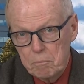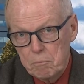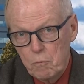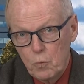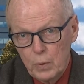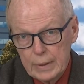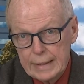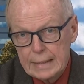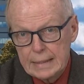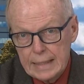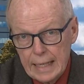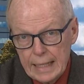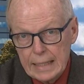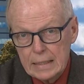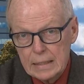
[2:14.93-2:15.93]
really
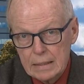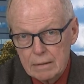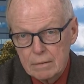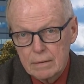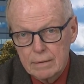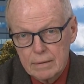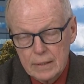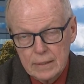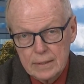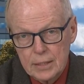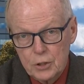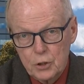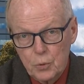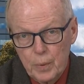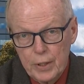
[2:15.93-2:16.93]
tightened the
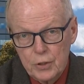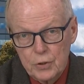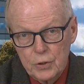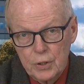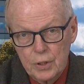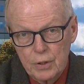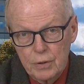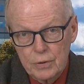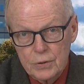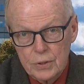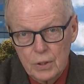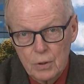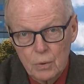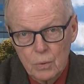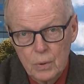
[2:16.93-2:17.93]
situation here.
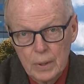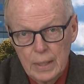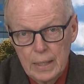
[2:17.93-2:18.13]
So